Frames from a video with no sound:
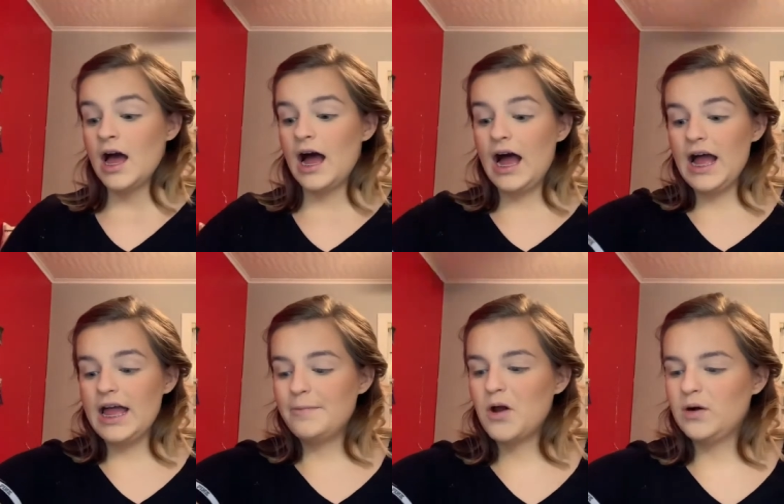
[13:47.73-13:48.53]

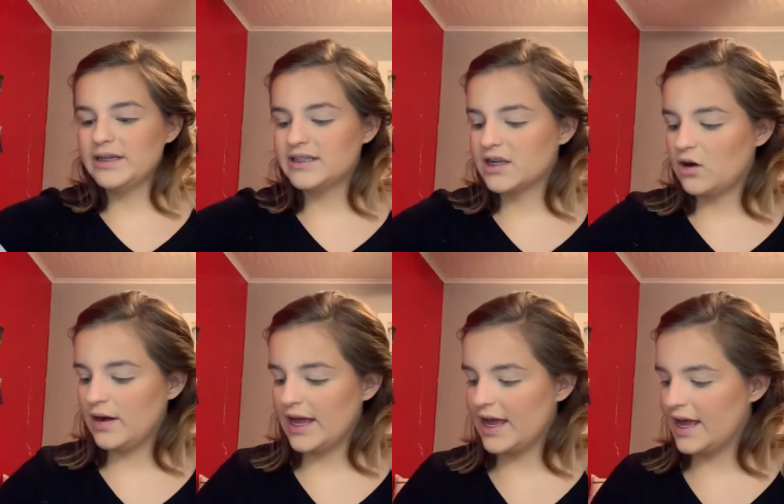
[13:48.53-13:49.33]
I am going to go
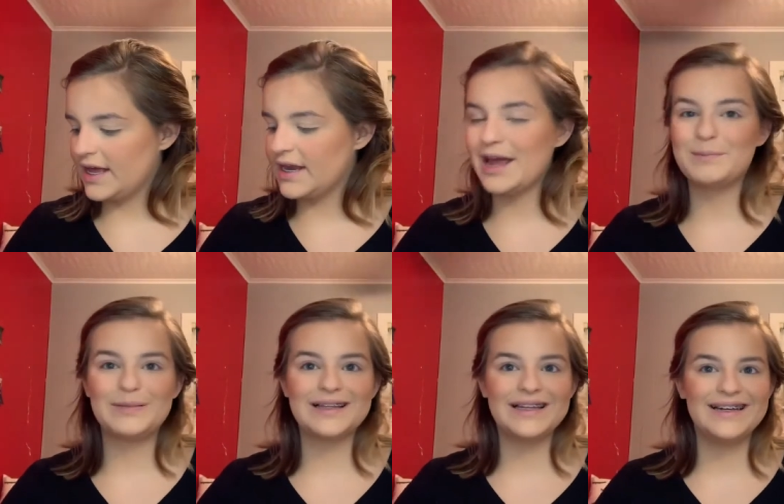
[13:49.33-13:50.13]
ahead and
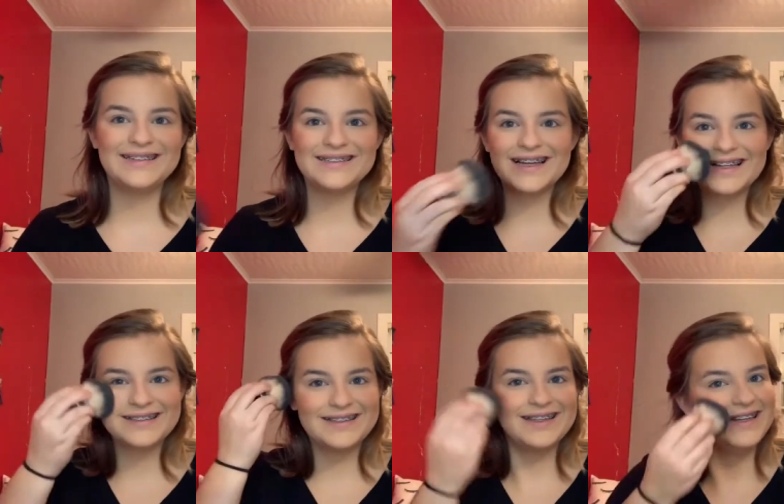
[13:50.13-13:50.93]
blend
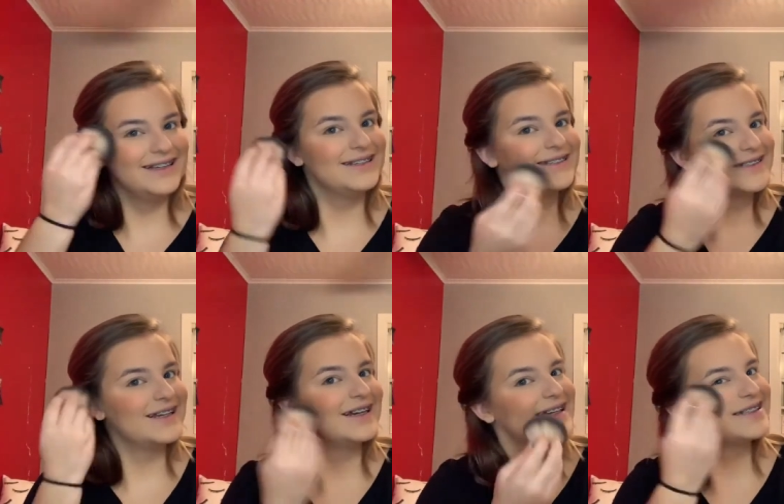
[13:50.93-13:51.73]
these
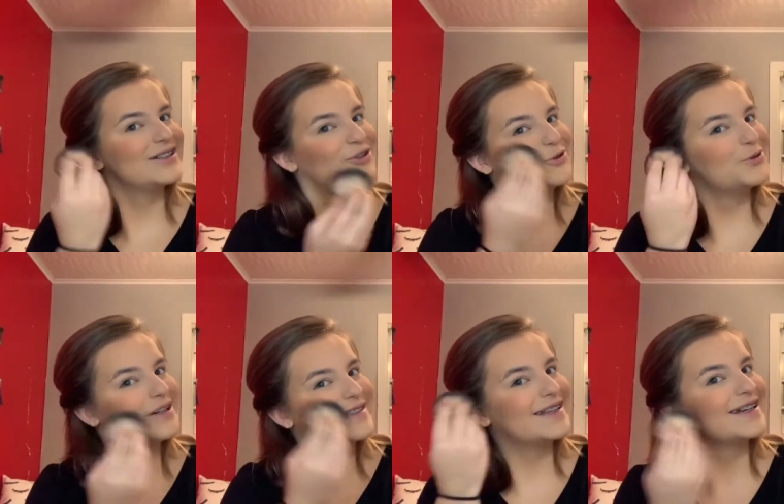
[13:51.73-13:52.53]

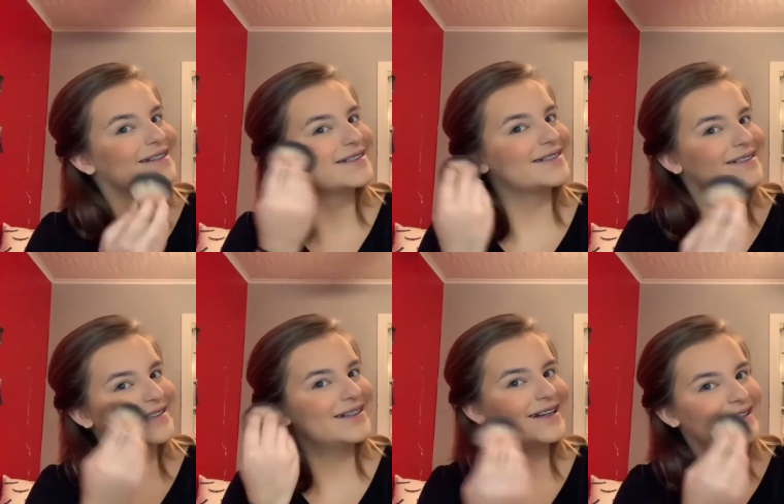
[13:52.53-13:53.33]
two things
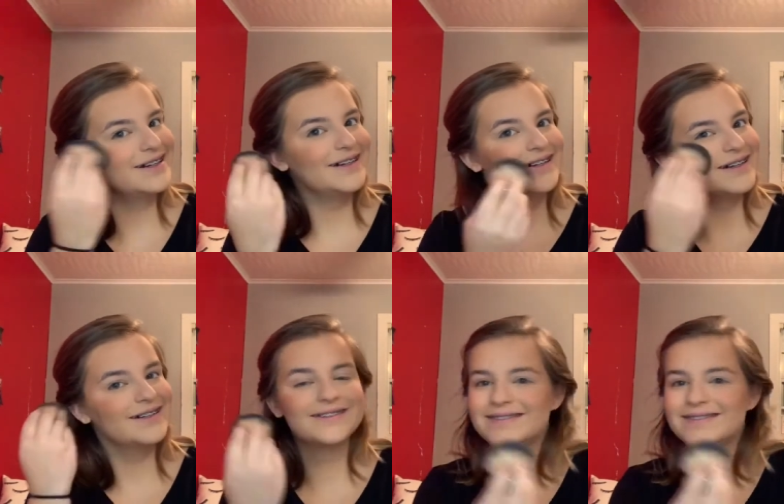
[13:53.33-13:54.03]
together.